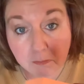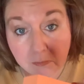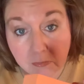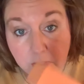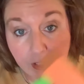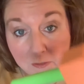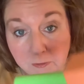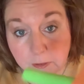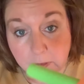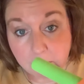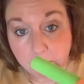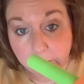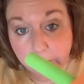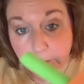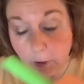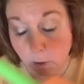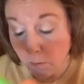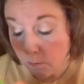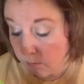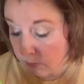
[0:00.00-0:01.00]
different
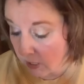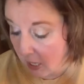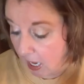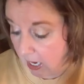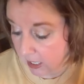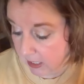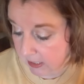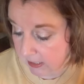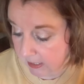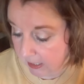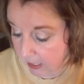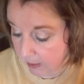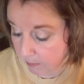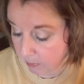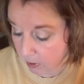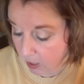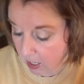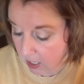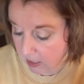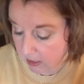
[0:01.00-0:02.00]
foam blocks that I
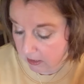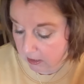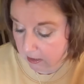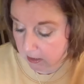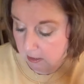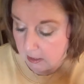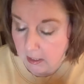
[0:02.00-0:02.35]
brought.